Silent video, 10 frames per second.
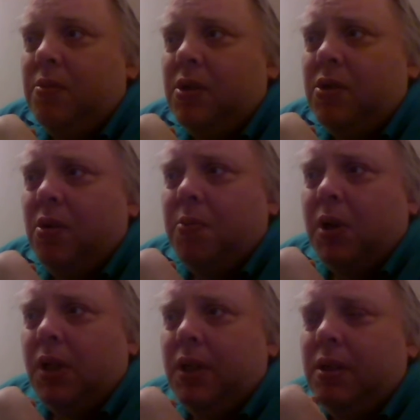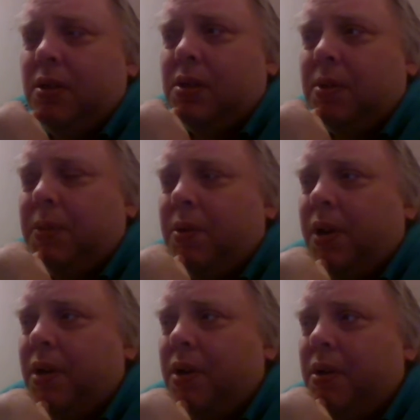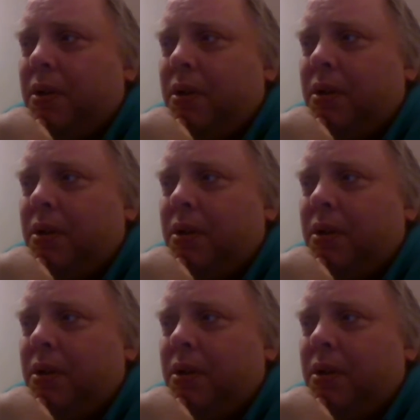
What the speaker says: snowballing into something greater.